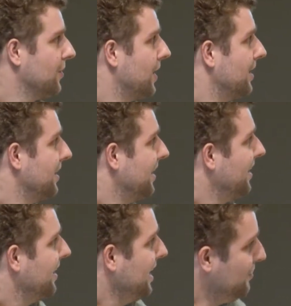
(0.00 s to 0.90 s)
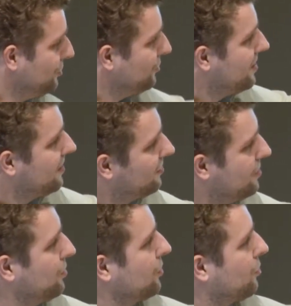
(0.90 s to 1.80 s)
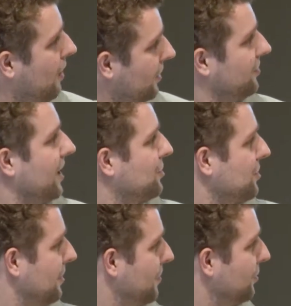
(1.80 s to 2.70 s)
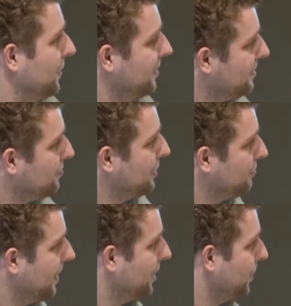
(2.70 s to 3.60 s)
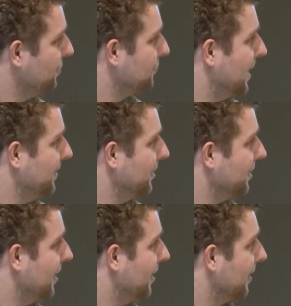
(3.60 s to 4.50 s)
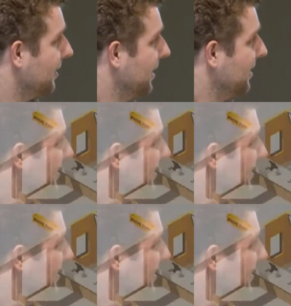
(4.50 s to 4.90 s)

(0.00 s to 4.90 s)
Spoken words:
Right? Even just in the simple cross-section of this very simplified restaurant, there are